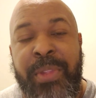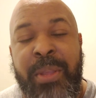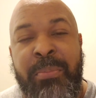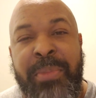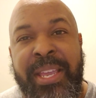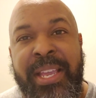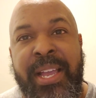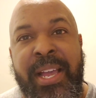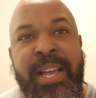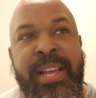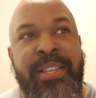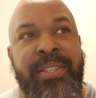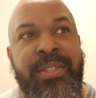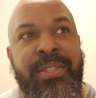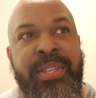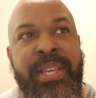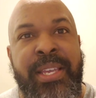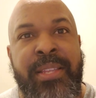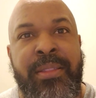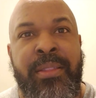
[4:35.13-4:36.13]

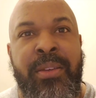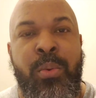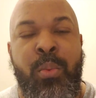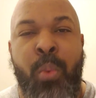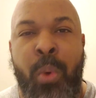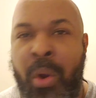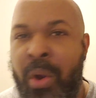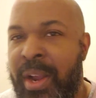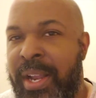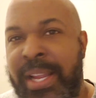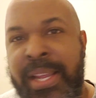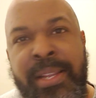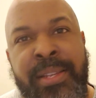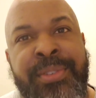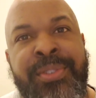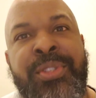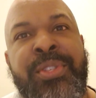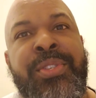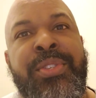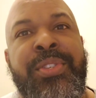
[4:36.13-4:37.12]
because the wording
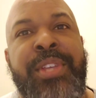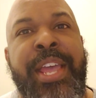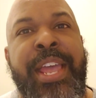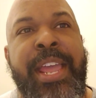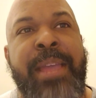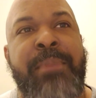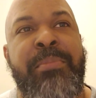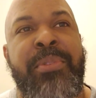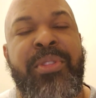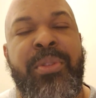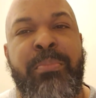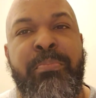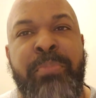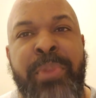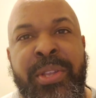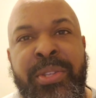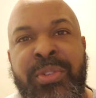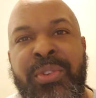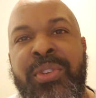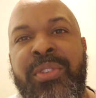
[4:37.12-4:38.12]
is the same, but the
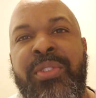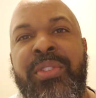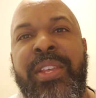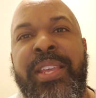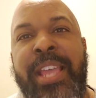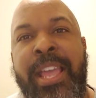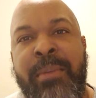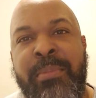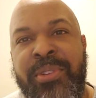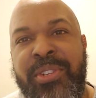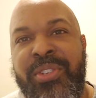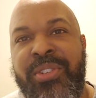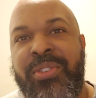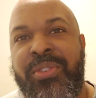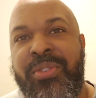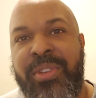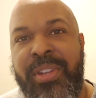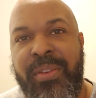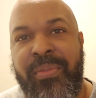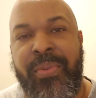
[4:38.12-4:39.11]
pictures and the images
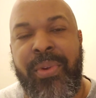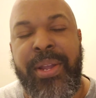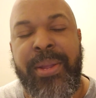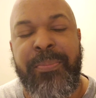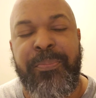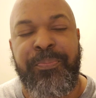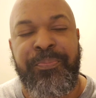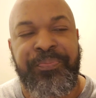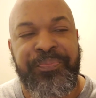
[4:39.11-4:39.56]
are different.